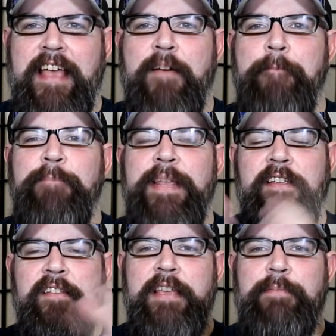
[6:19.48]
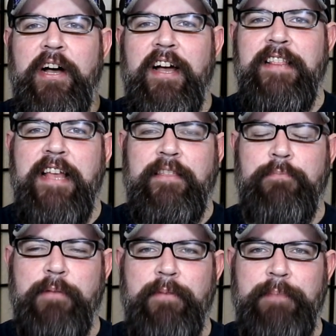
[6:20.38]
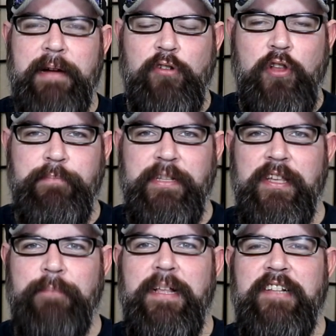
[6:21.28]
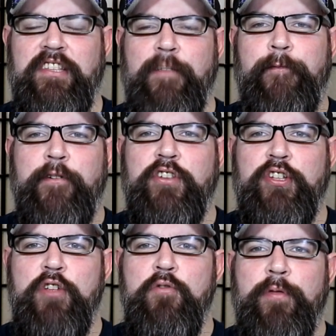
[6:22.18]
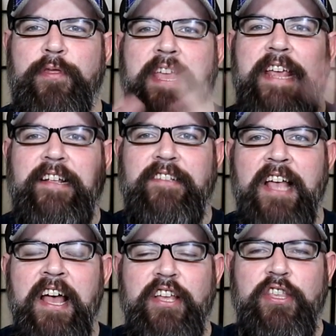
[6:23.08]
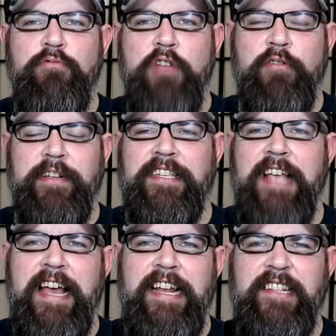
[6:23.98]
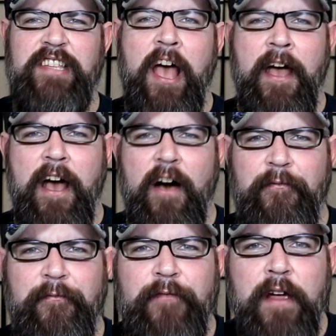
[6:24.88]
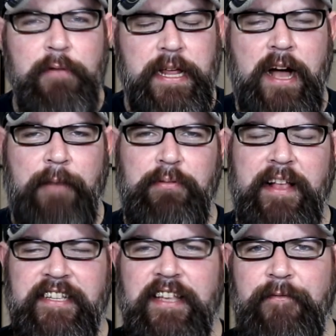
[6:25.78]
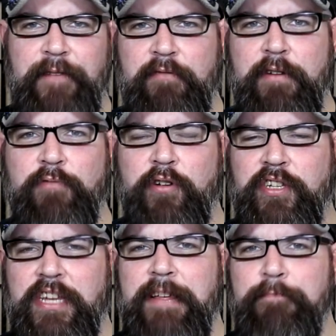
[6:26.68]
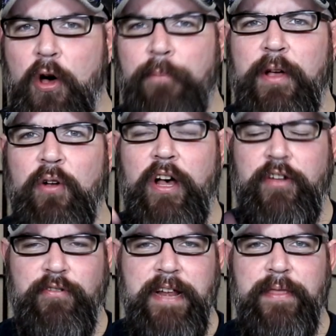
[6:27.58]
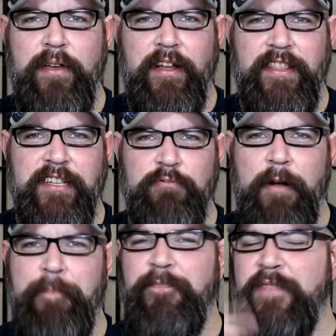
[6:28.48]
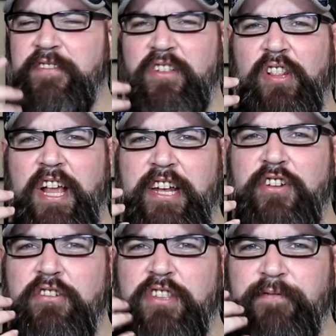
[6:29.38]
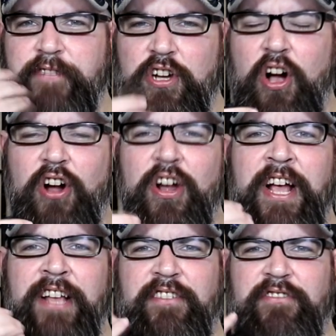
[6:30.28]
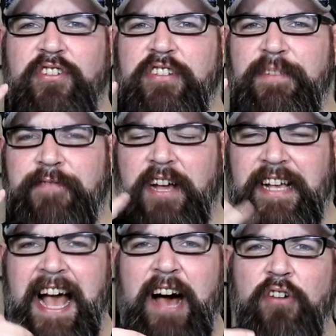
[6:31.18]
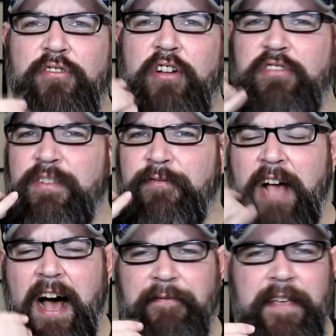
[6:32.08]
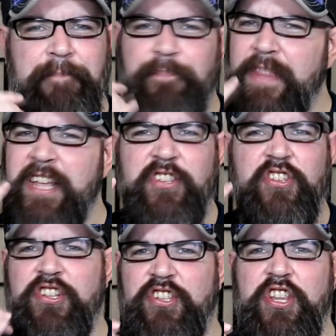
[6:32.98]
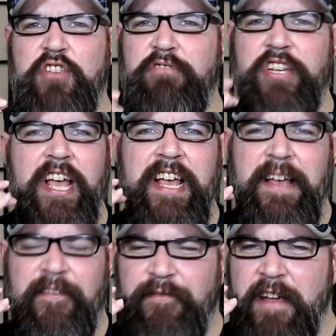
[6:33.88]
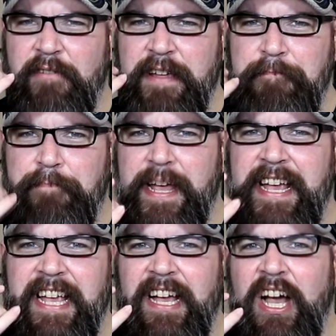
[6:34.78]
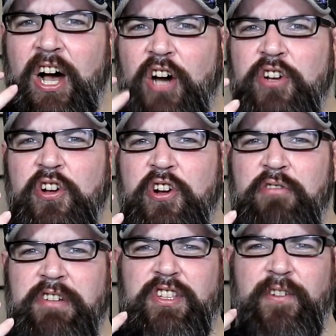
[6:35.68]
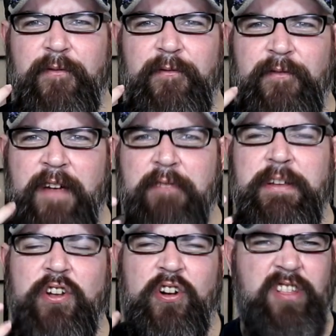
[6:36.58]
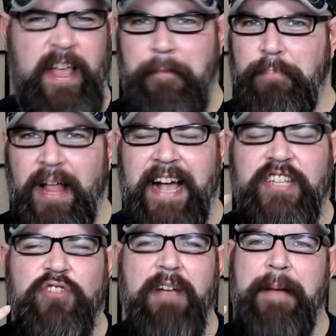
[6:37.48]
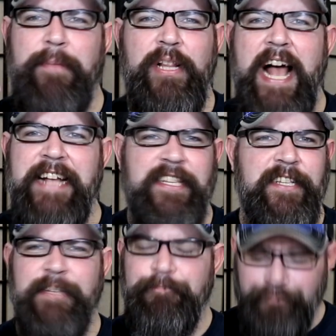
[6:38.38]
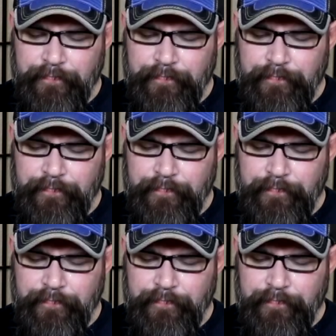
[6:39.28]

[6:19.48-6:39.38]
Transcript: Immediately behind that, the bourbon barrel opens up. That's the first two things you notice, and it's a very complex, very roasty malt bill underneath on this one. There's a lot of notes of char, there's notes of cacao, notes of coffee. It's just huge. Very big undercurrents of very dark, like blackstrap molasses.